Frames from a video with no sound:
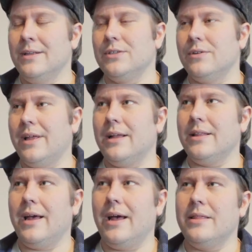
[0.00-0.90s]
So
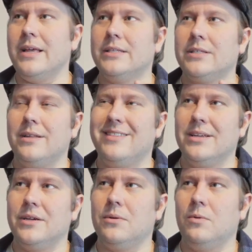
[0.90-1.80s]
that's I
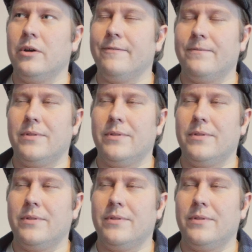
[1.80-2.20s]
think one of